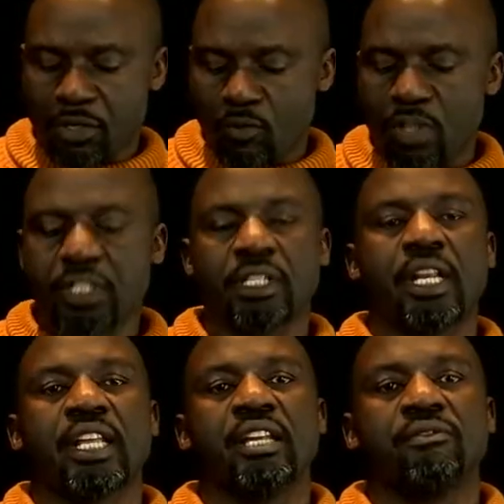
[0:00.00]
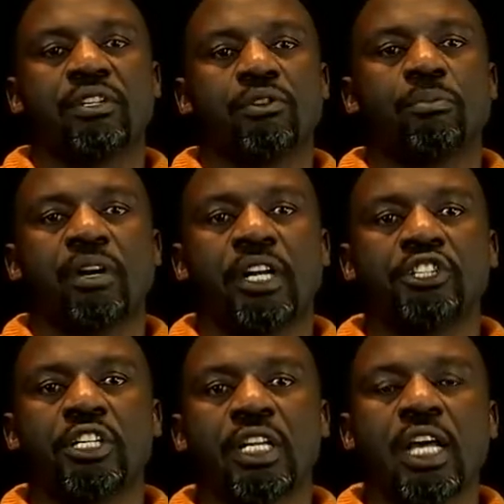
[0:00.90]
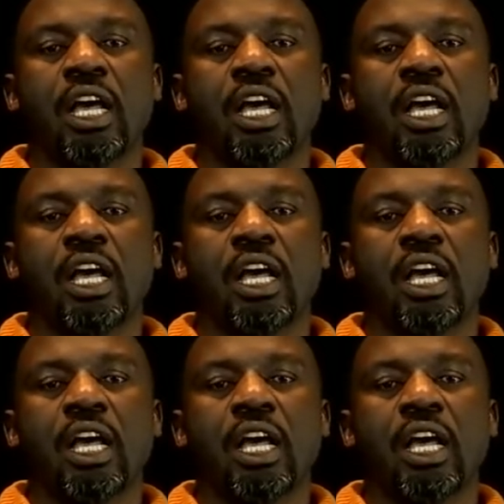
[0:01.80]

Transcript: What is an inverse operation?